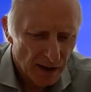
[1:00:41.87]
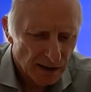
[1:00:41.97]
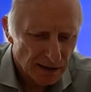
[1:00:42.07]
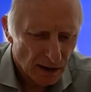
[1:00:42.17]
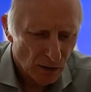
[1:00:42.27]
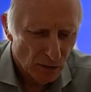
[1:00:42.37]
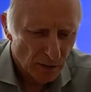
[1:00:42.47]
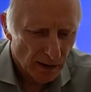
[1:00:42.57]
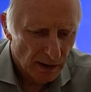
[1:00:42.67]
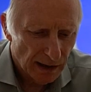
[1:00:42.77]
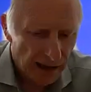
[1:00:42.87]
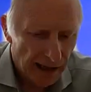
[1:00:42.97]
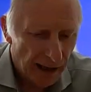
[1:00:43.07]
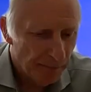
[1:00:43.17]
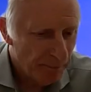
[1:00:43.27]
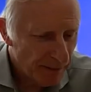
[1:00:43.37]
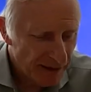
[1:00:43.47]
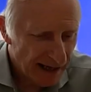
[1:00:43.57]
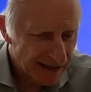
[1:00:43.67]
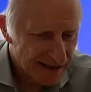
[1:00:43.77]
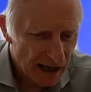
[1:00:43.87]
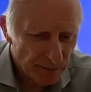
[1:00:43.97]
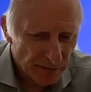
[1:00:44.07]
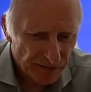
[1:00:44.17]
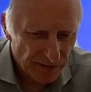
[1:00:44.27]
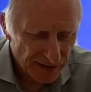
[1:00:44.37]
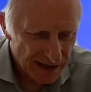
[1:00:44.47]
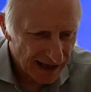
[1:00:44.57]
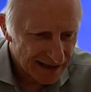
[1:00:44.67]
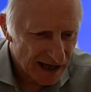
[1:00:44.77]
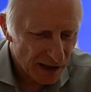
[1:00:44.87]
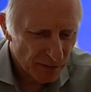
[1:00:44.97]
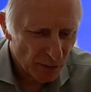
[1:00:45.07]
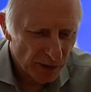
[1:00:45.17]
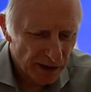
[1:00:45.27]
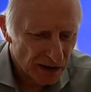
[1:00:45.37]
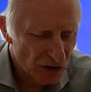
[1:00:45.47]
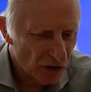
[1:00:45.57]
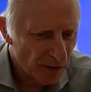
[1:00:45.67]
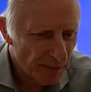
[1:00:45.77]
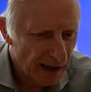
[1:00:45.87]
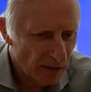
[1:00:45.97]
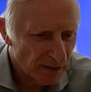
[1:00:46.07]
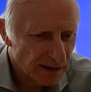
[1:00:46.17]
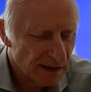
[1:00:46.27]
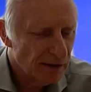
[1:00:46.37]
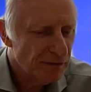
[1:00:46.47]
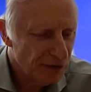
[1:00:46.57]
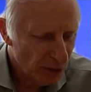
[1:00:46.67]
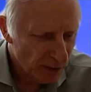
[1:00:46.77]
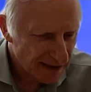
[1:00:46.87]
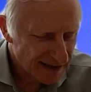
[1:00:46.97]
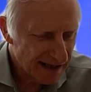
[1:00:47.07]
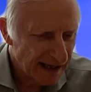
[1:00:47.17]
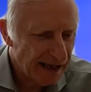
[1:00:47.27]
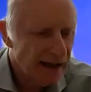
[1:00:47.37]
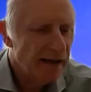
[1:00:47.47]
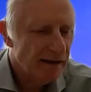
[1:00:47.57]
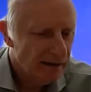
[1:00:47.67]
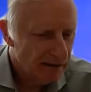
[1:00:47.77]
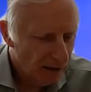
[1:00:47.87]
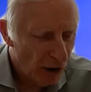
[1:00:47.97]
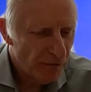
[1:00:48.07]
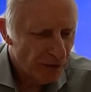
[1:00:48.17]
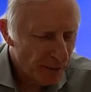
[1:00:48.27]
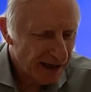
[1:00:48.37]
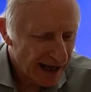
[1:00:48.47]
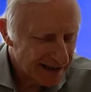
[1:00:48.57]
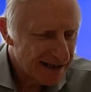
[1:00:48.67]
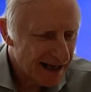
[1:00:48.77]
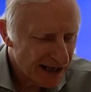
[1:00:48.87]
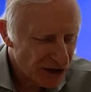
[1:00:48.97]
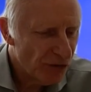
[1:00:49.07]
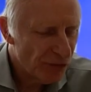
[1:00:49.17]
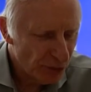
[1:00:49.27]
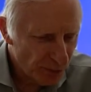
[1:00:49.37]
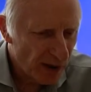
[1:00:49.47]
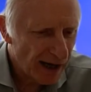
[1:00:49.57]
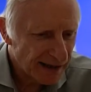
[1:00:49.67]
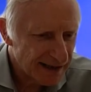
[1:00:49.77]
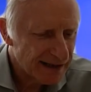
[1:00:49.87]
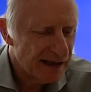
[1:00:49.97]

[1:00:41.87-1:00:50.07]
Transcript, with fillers: So uh, maybe next time, if there is a next time, we can talk about fluency overcoming the hesitation through practice.